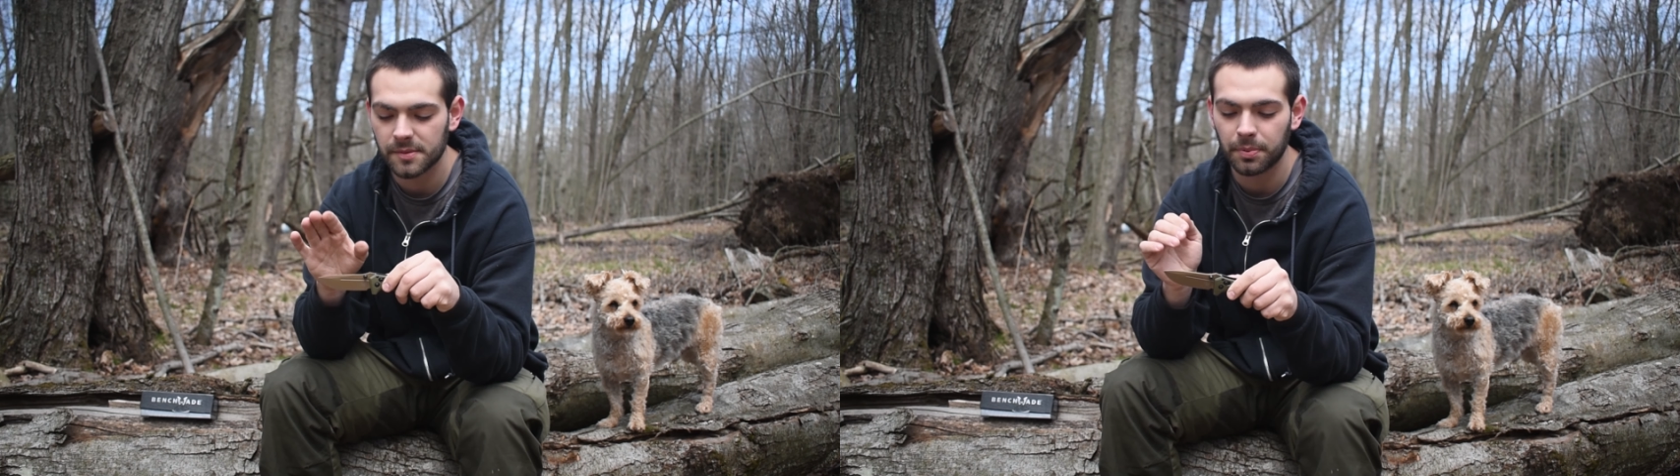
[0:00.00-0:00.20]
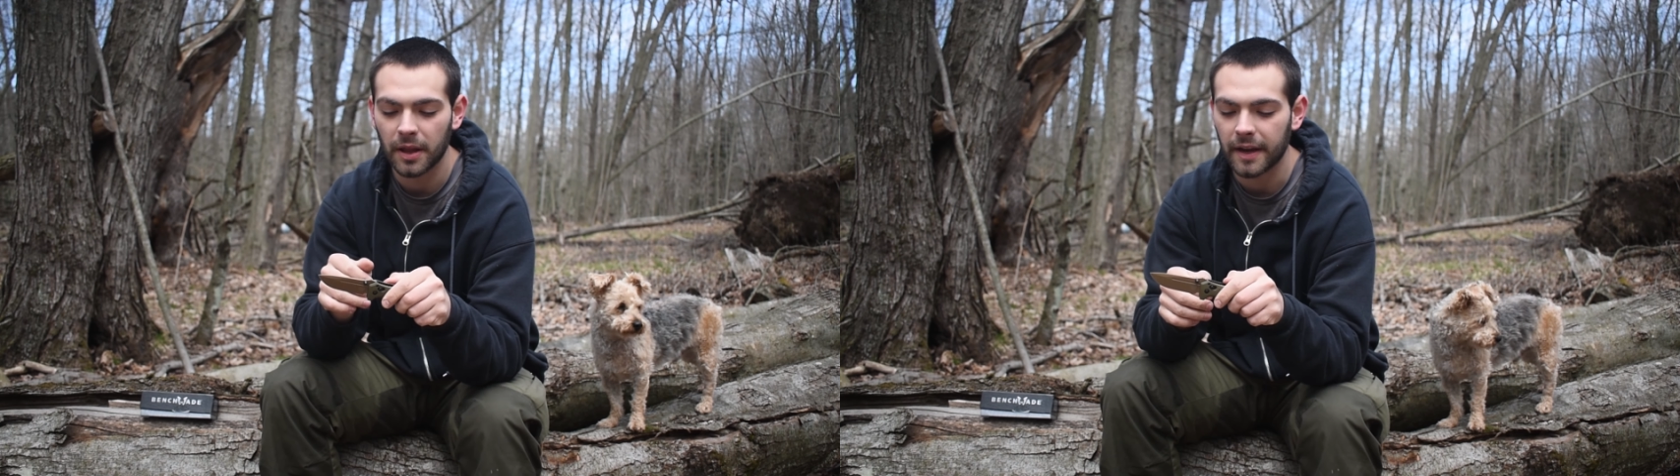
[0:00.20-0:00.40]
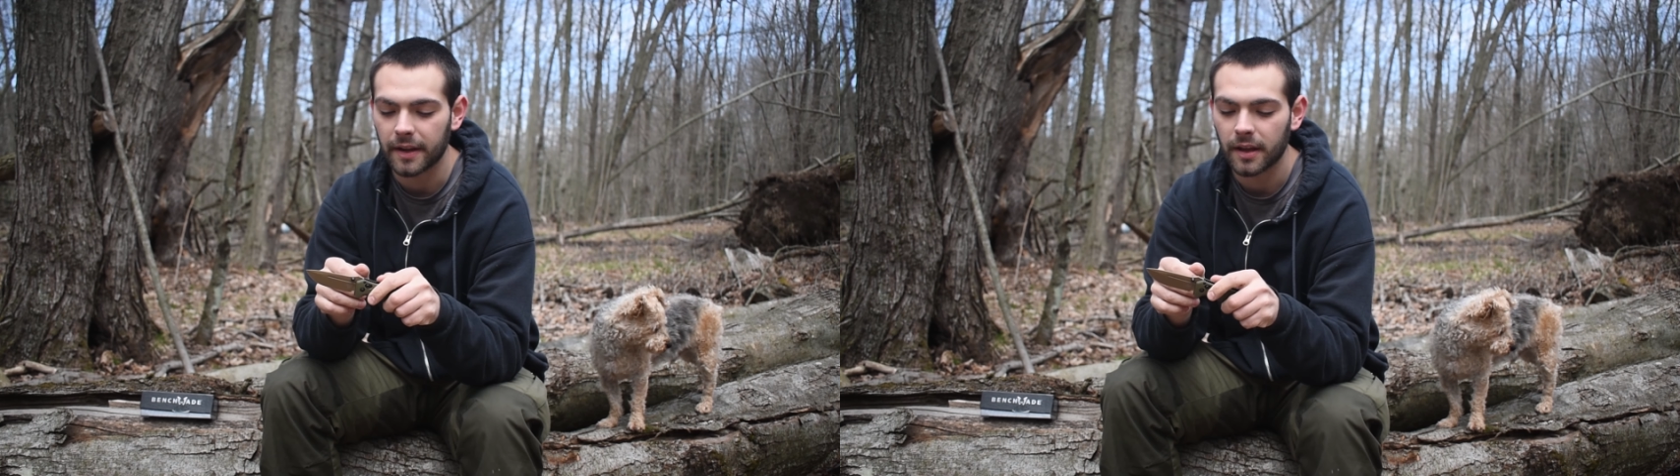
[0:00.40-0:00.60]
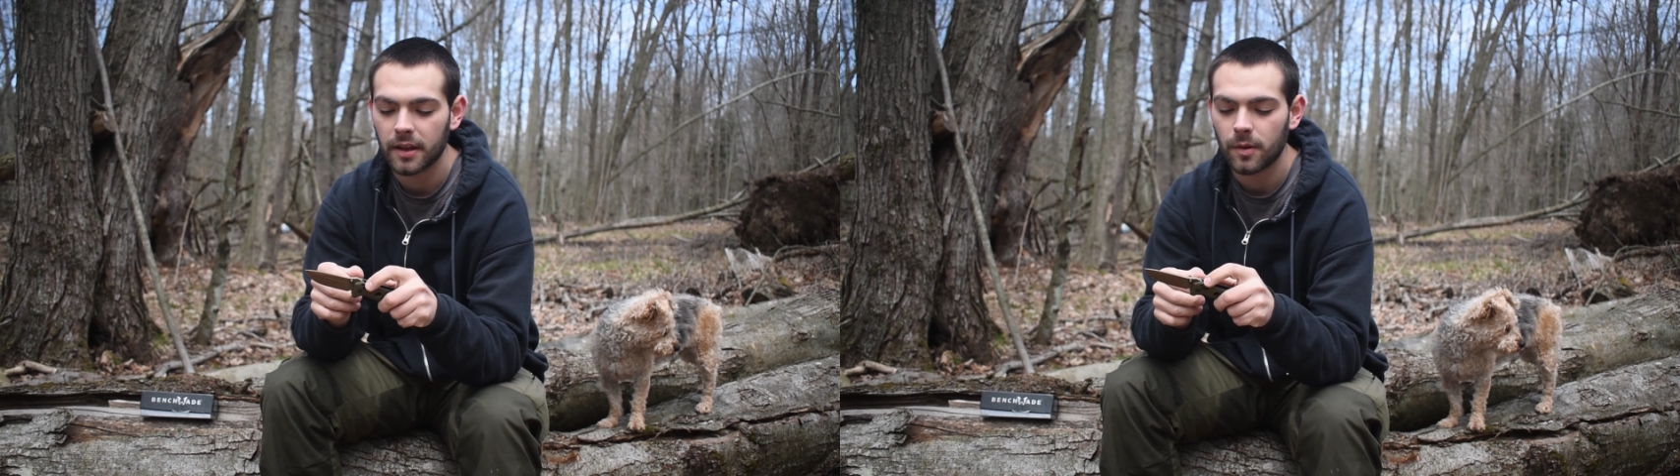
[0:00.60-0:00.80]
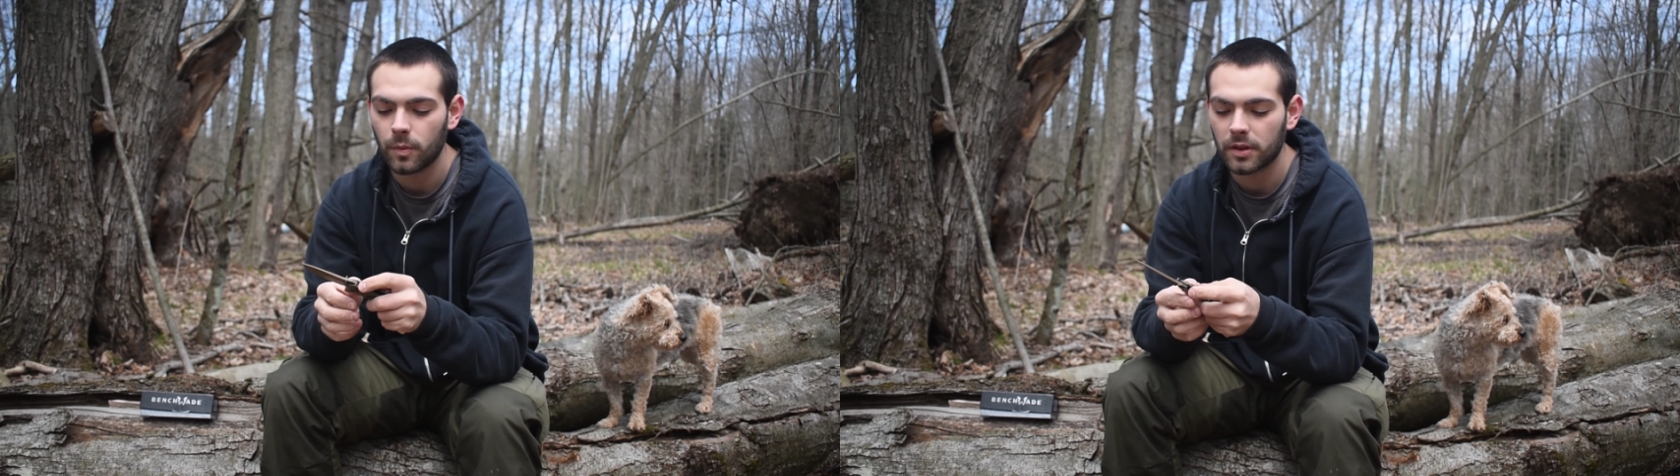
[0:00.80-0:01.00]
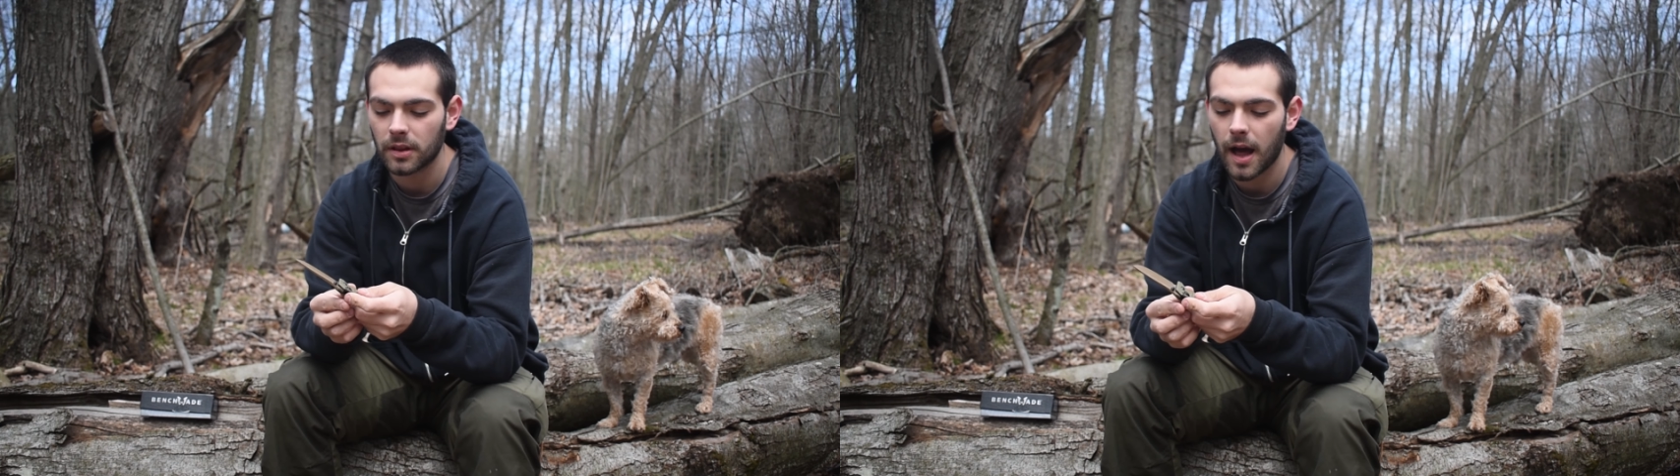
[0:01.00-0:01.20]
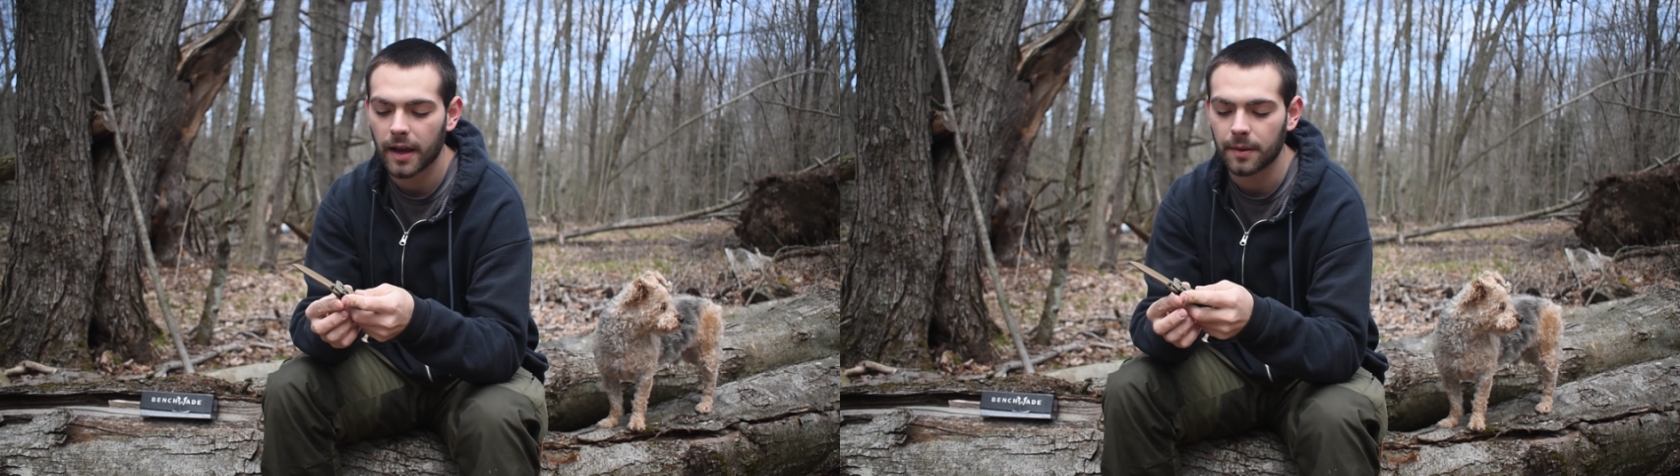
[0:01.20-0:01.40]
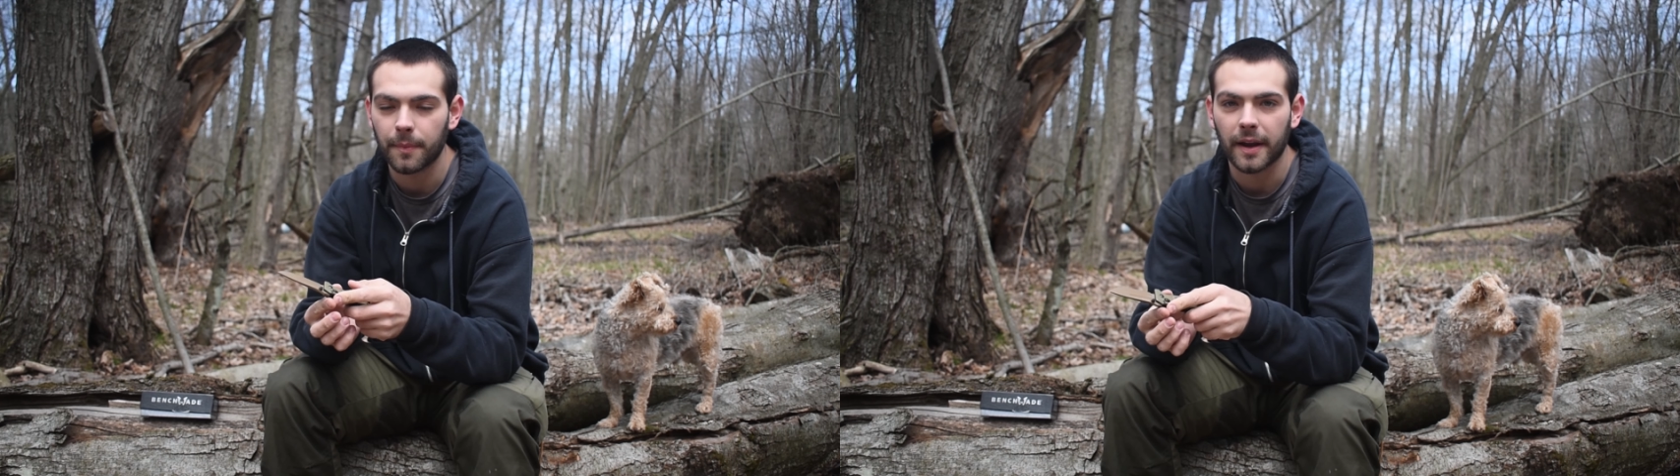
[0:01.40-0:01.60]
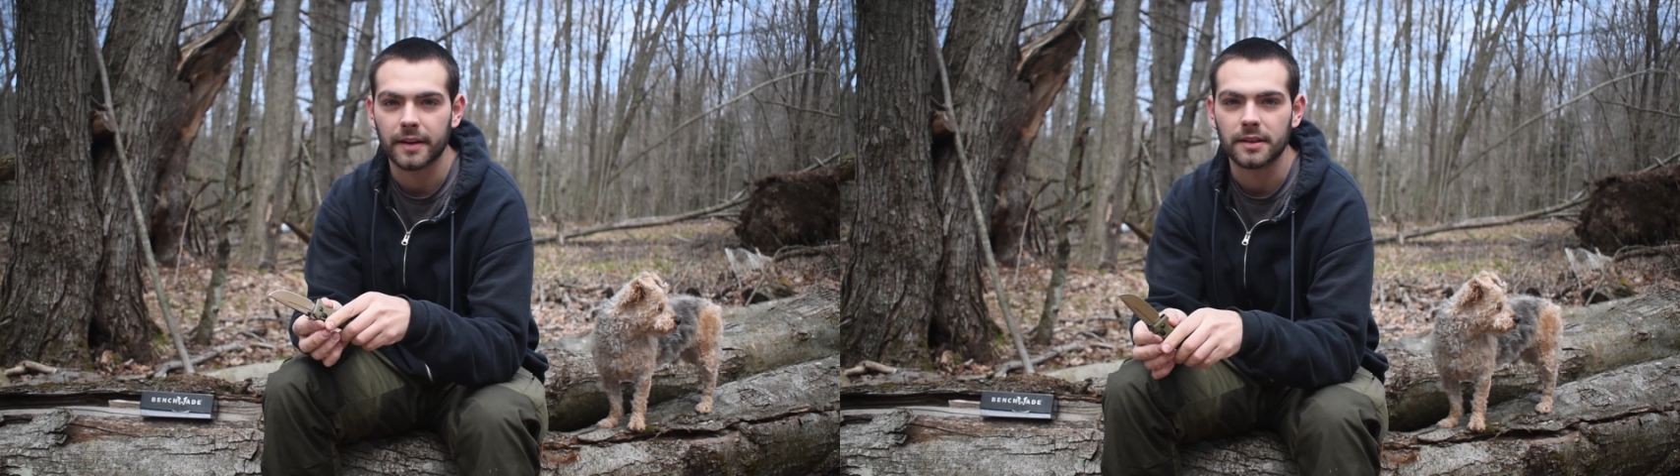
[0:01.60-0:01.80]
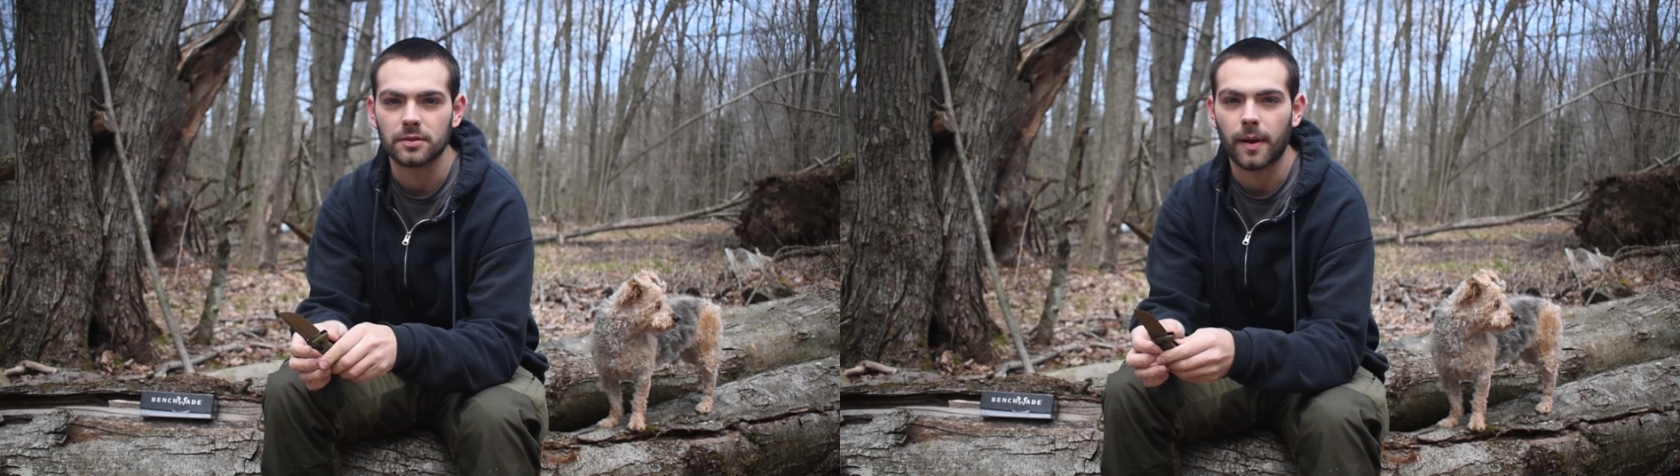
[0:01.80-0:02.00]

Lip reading: blade with the locking mechanism.